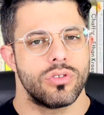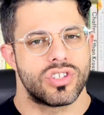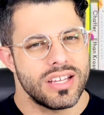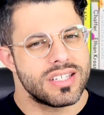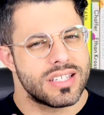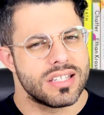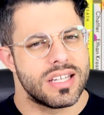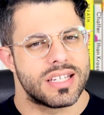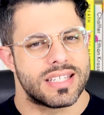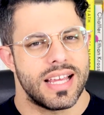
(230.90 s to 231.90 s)
Senescent
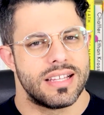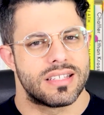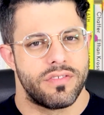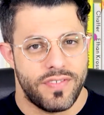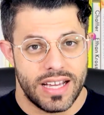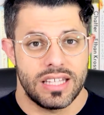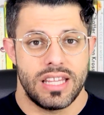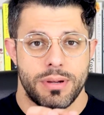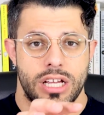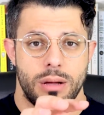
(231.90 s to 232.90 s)
cells, in a sense, the fact
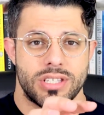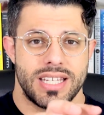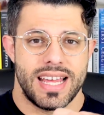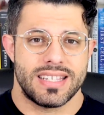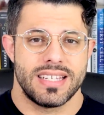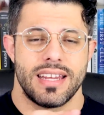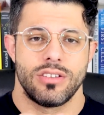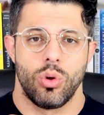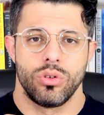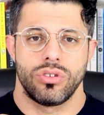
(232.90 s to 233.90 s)
that they become senescent
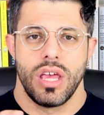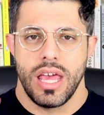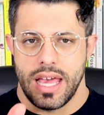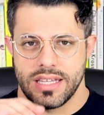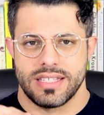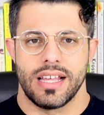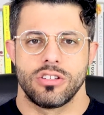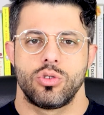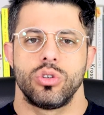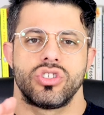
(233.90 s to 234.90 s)
and the
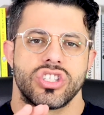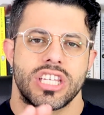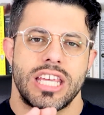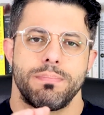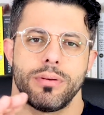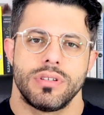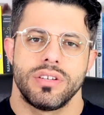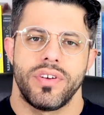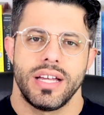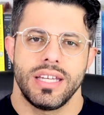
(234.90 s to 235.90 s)
cells don't just keep
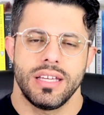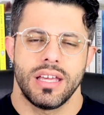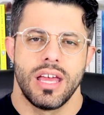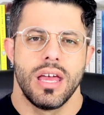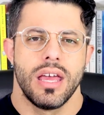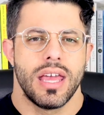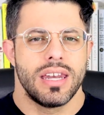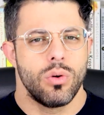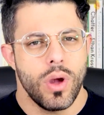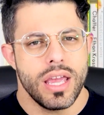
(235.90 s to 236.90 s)
dividing,
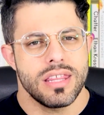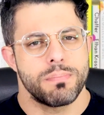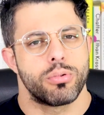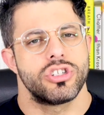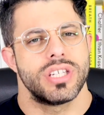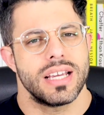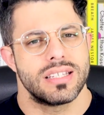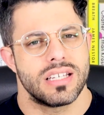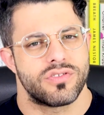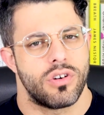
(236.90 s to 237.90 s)
in a way they
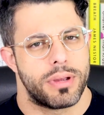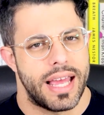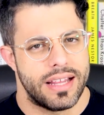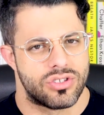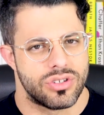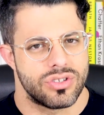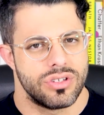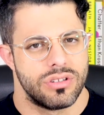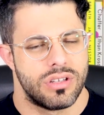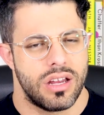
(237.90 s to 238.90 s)
protect us from cancers.